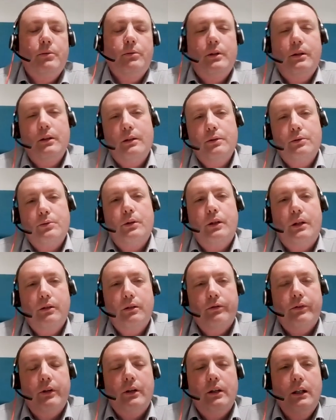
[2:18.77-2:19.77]
I was working
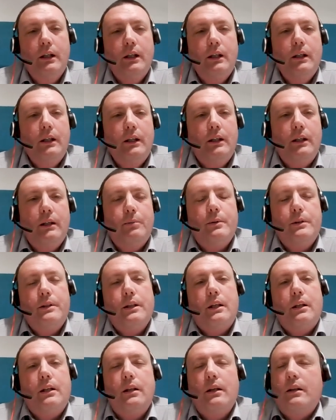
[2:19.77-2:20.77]
for a
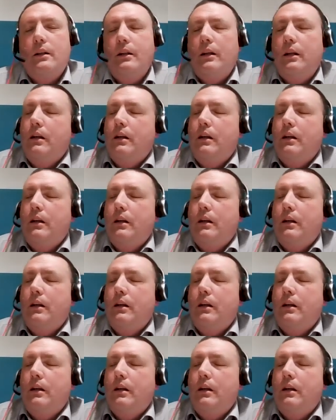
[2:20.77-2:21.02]
particular